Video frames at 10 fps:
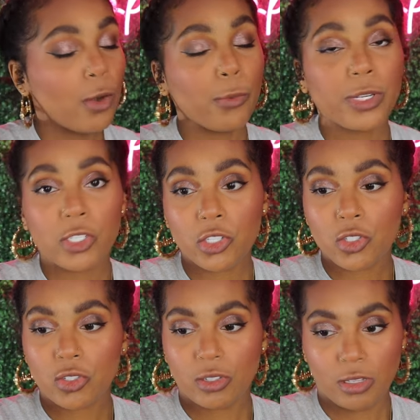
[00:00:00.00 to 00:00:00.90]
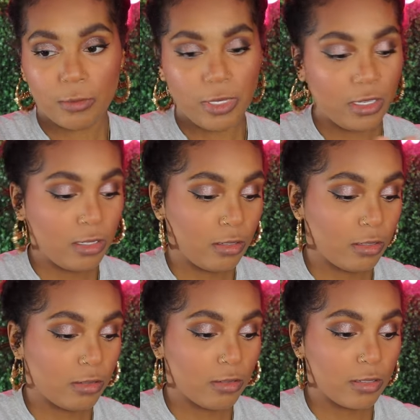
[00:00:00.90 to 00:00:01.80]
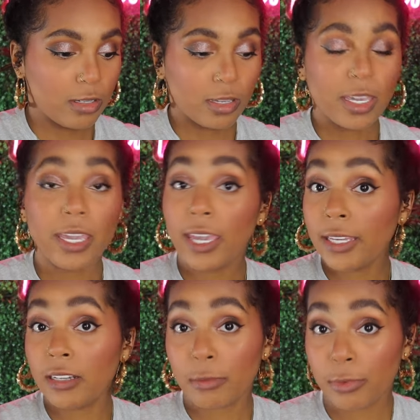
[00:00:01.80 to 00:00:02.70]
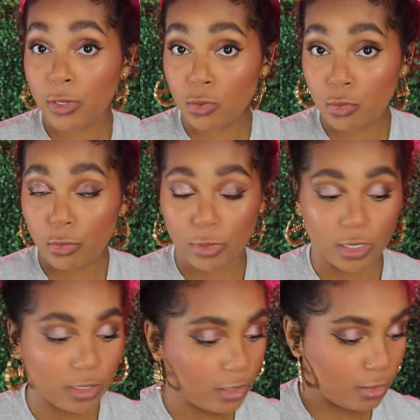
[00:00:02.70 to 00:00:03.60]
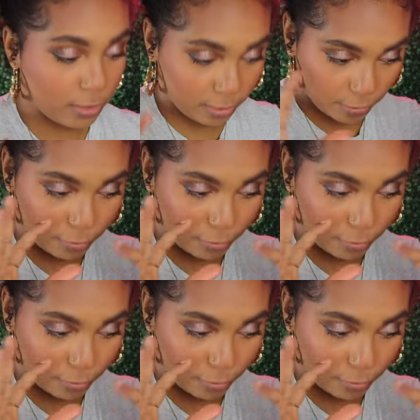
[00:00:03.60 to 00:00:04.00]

which, KKW was